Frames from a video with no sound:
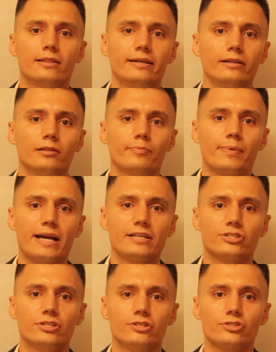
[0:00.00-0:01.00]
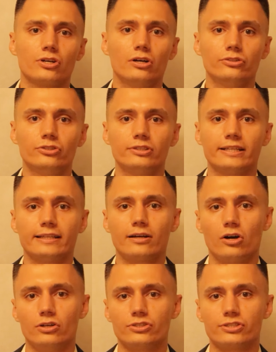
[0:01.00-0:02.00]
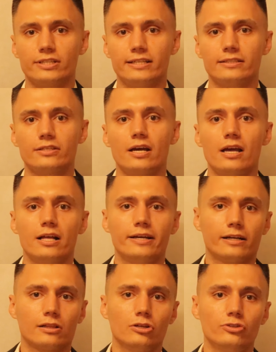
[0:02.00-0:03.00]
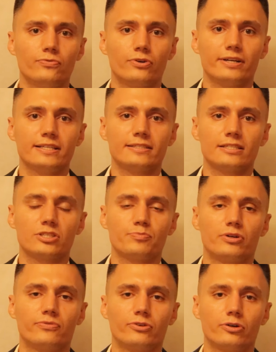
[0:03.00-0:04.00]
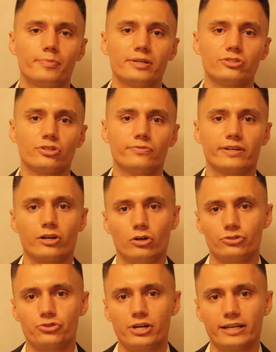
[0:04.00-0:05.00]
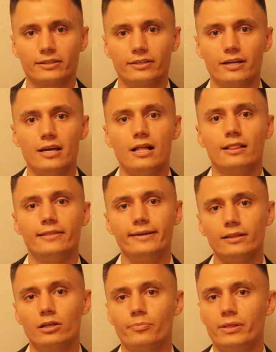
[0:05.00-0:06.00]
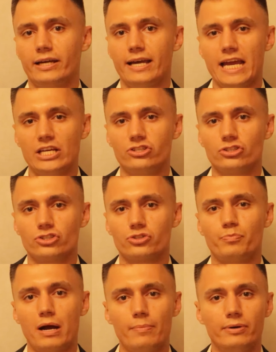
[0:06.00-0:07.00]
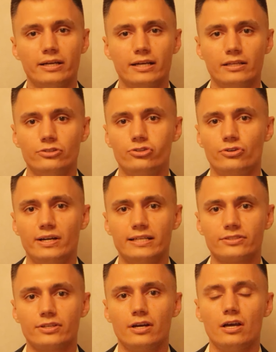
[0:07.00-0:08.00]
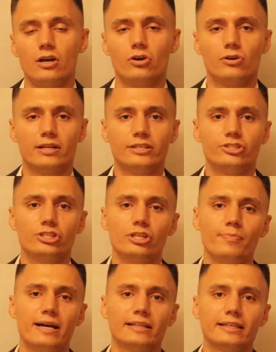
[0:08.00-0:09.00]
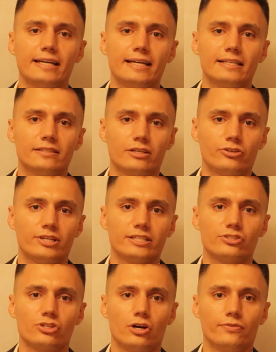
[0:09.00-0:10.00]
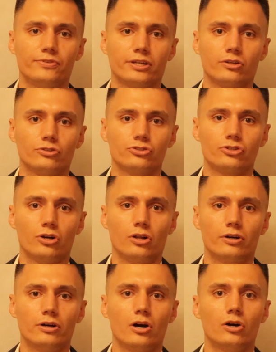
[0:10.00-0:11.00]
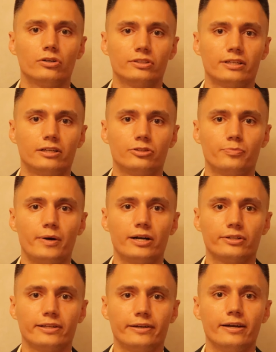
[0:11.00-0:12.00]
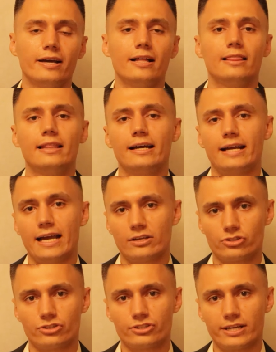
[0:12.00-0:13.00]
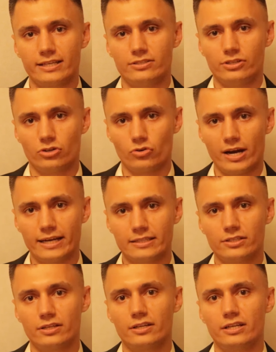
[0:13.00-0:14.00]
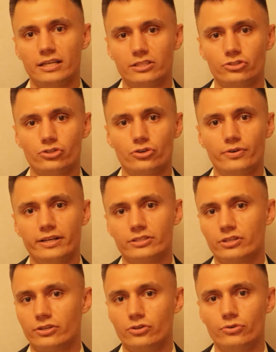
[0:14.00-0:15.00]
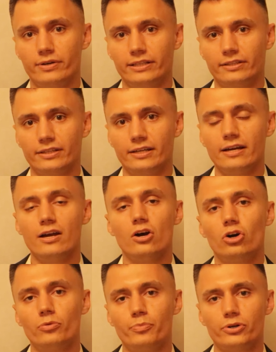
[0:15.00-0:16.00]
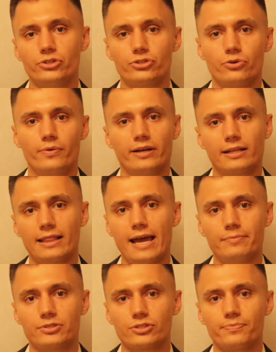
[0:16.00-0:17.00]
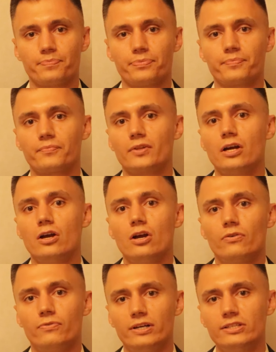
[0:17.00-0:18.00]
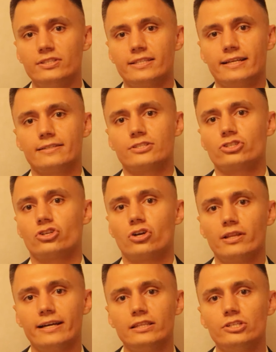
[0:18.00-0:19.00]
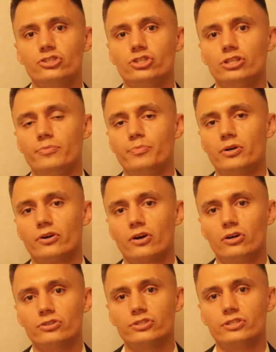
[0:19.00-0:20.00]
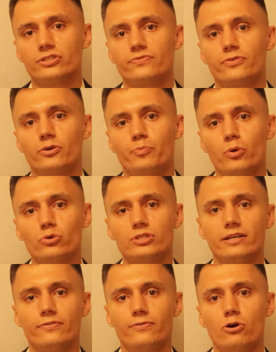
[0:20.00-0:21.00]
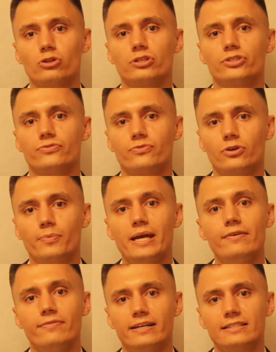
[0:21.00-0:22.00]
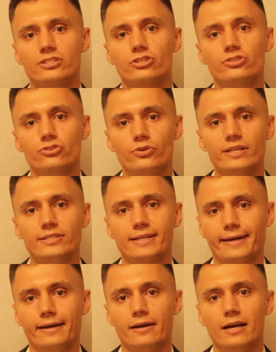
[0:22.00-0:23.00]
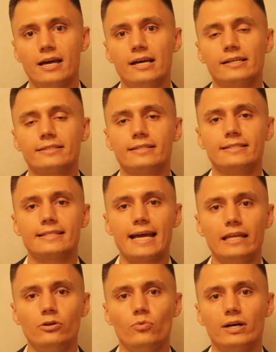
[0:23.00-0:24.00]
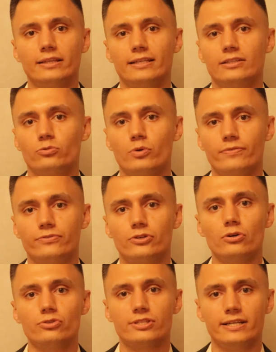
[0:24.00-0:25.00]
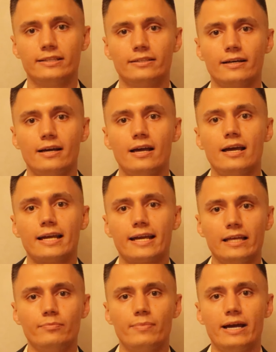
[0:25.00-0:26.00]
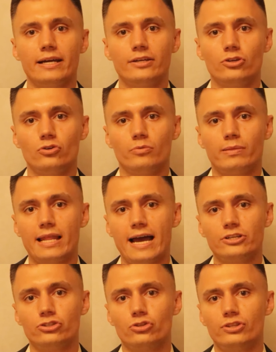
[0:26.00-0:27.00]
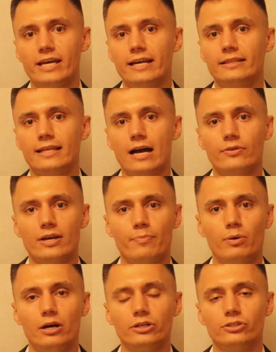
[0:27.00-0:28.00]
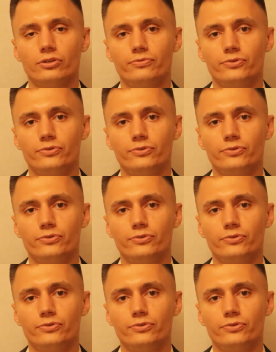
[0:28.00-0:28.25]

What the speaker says: Legal bases other than consent include, for instance, performance of a contract, legal obligations, public interest, or legitimate interests of the controller or third party, like exercising rights, ensuring security, or pursuing claims. For instance, collecting GDPR consents for posting photos from events is risky, since anyone that withdraws it can make you obliged to take down a part